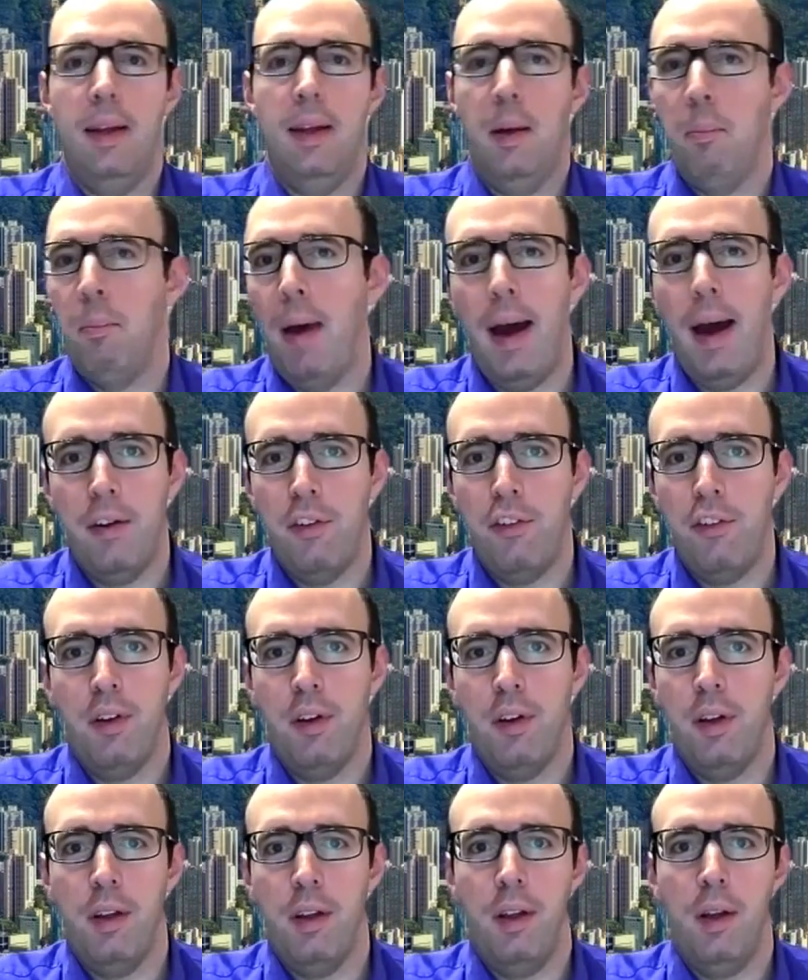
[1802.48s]
March,
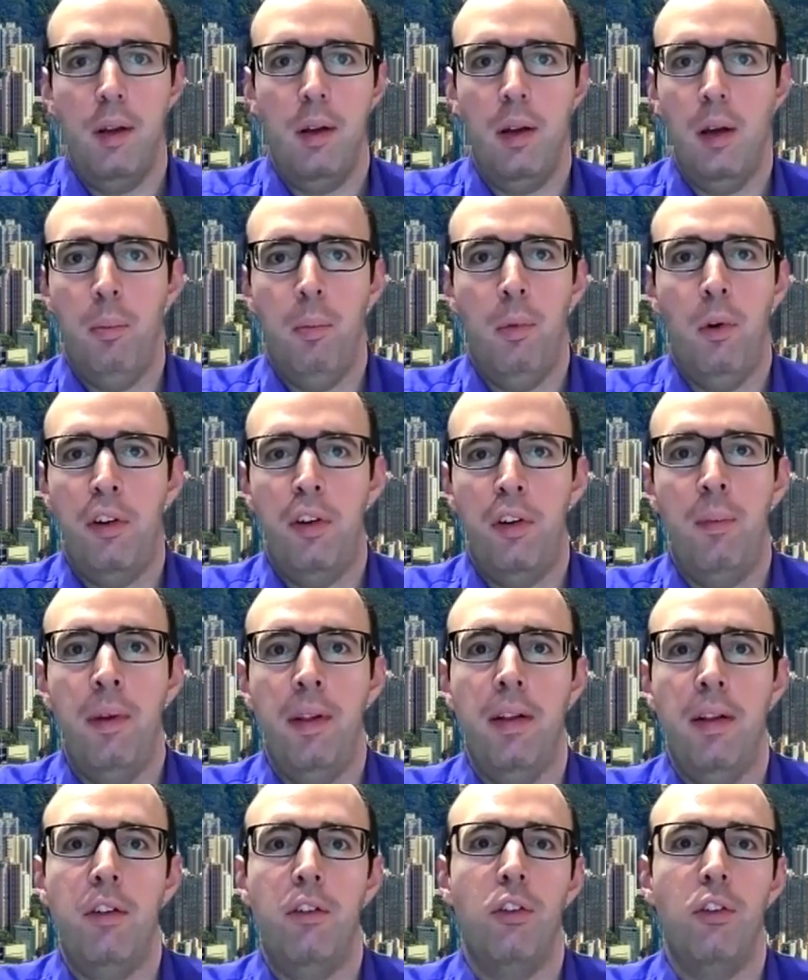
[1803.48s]
approximately.